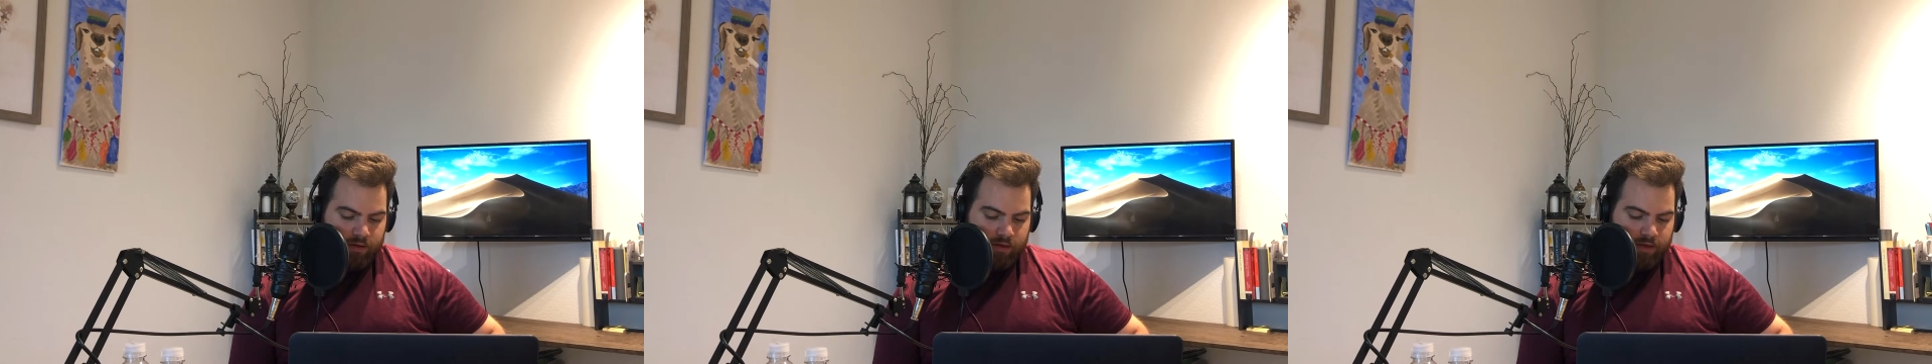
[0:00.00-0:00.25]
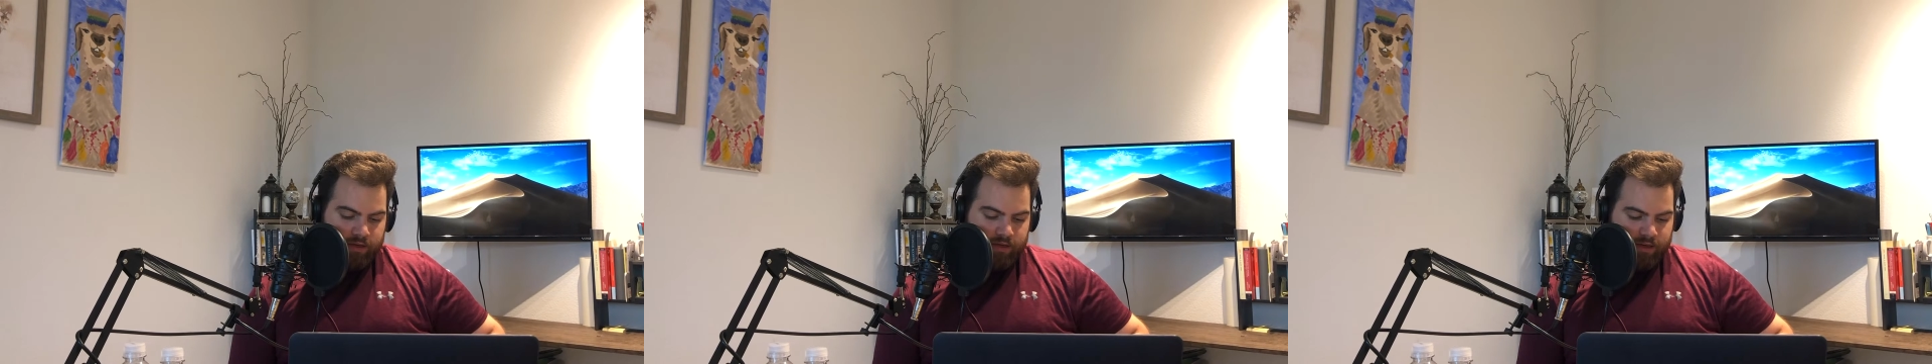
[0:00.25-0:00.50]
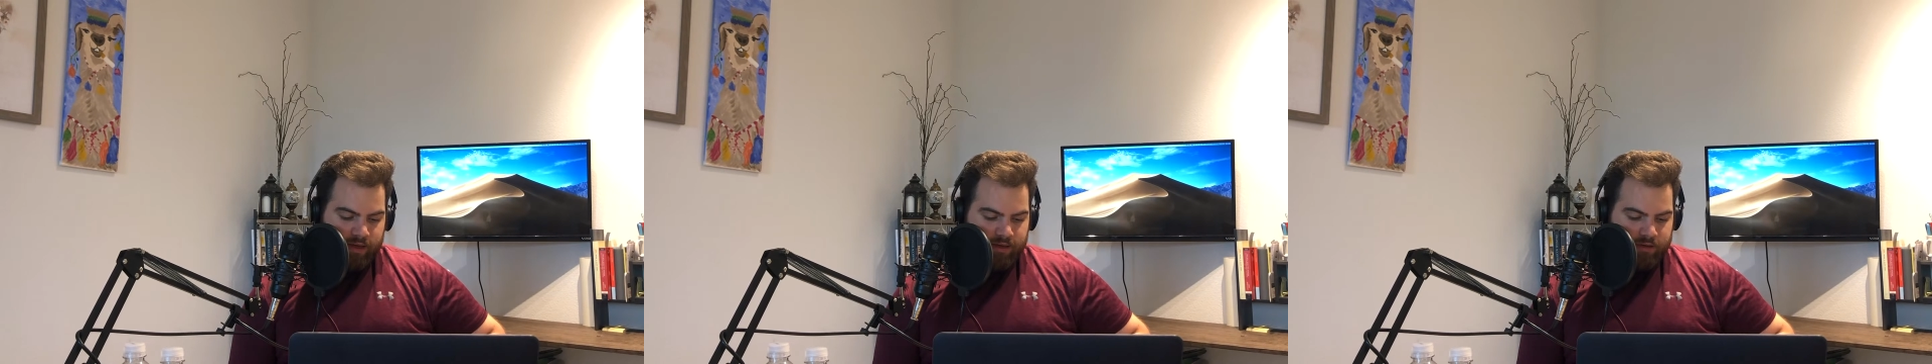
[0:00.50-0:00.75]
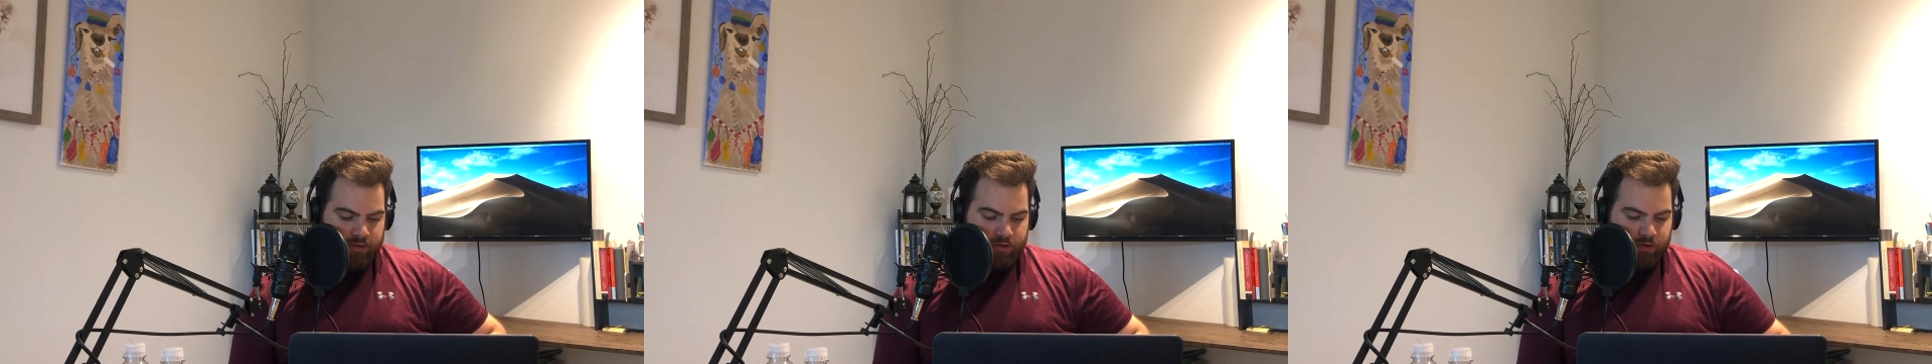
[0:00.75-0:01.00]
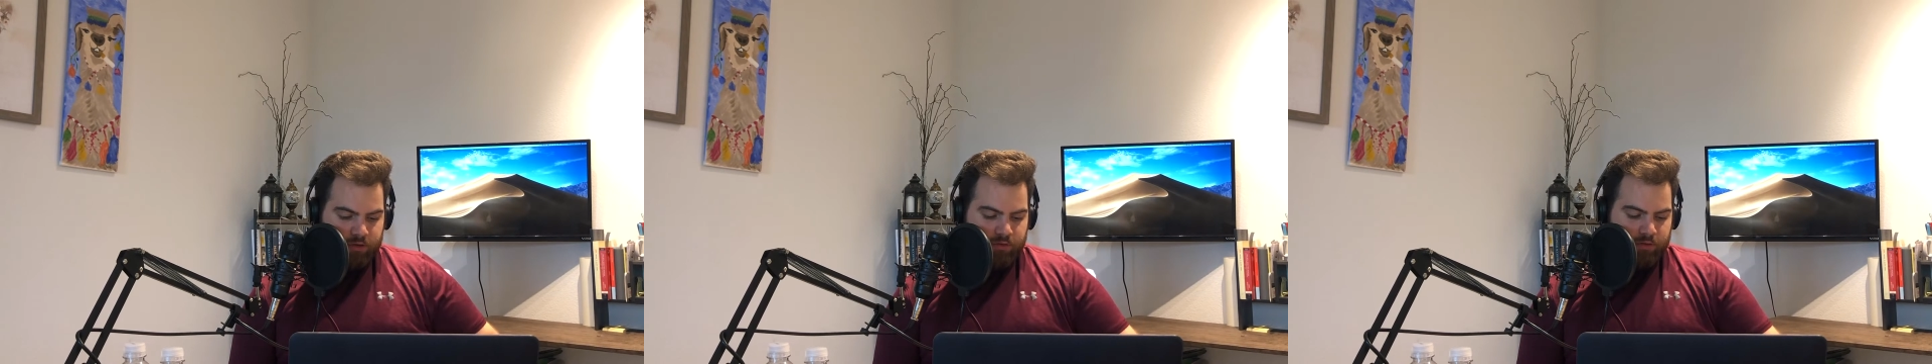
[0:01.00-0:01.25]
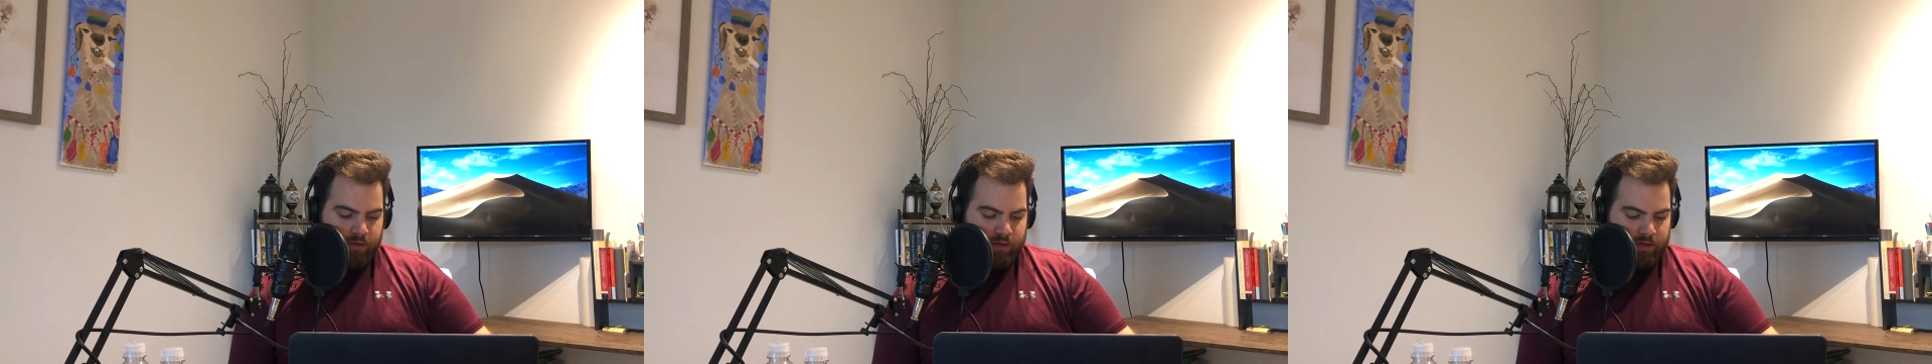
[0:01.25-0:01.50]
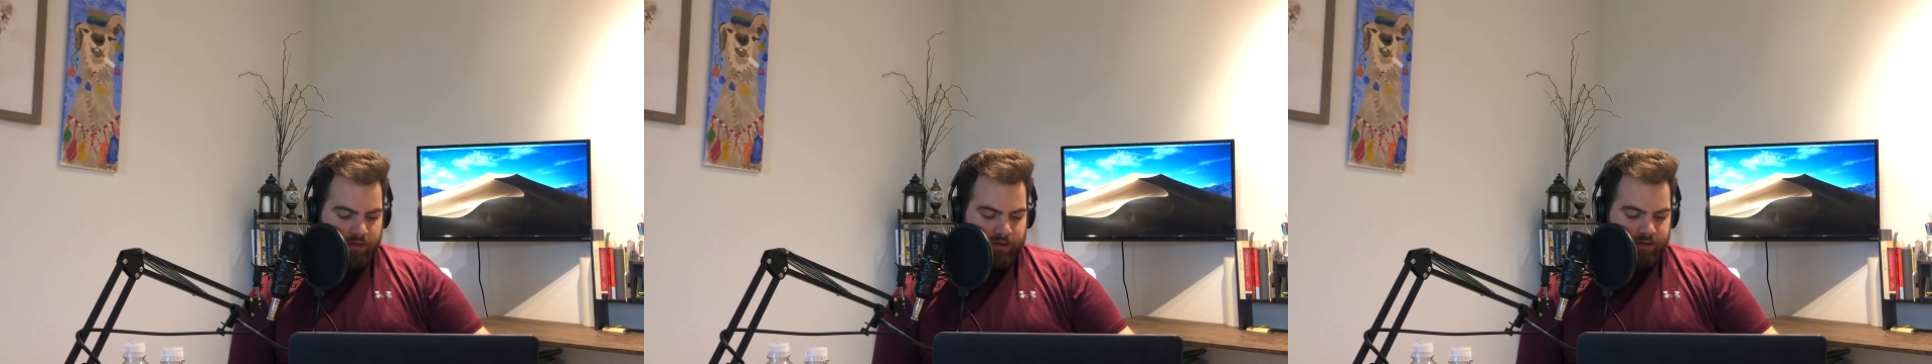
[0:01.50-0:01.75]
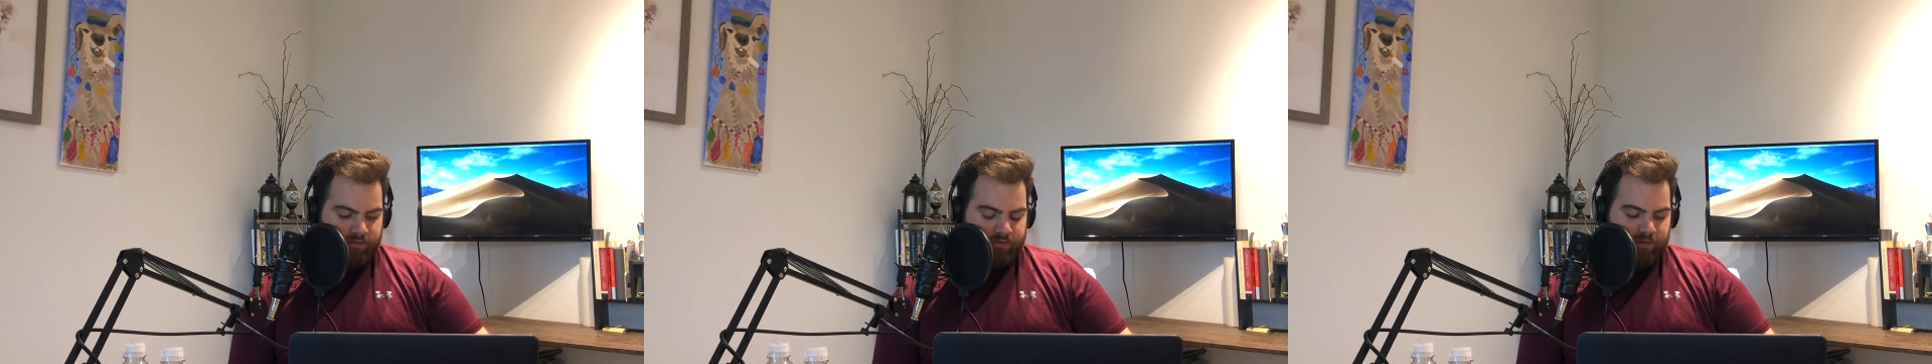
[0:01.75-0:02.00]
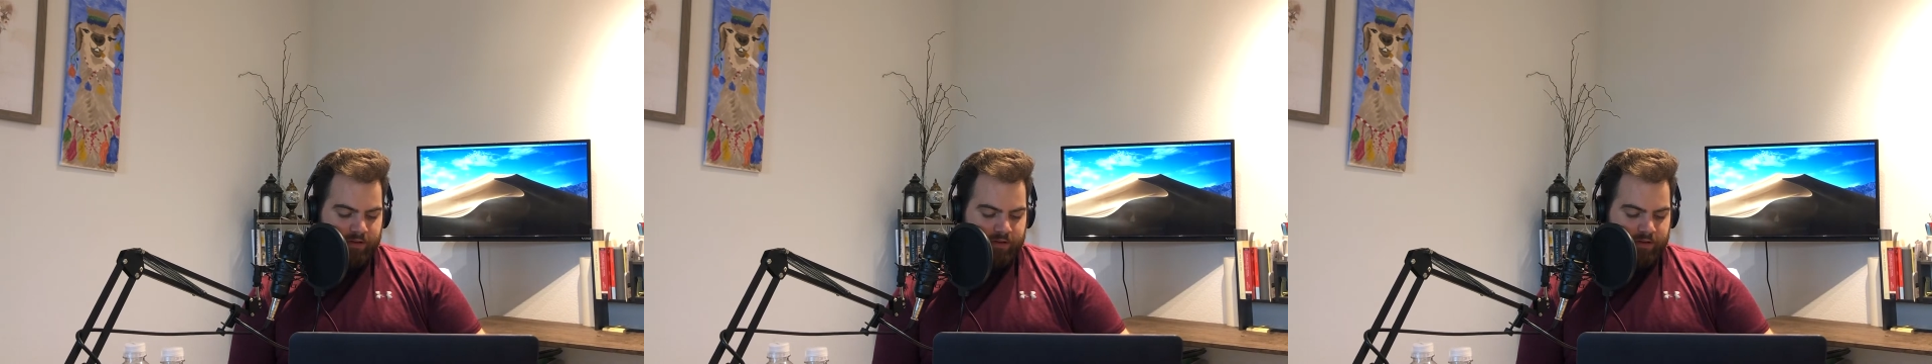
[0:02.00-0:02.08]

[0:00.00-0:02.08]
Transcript: And yeah, so if